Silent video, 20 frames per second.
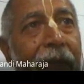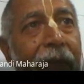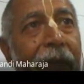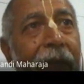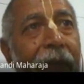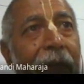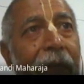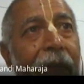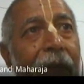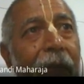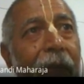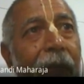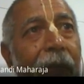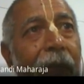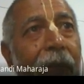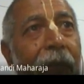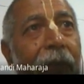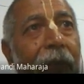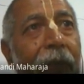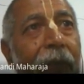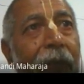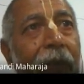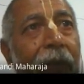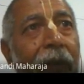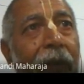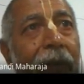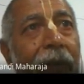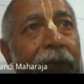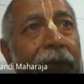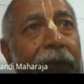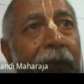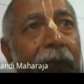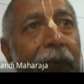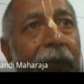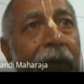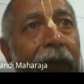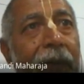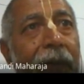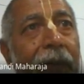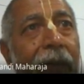O your lordship, I
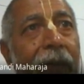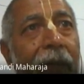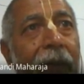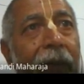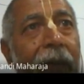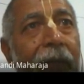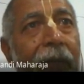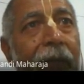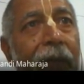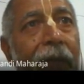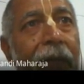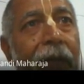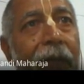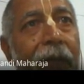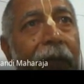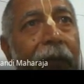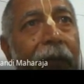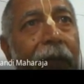now offer unto you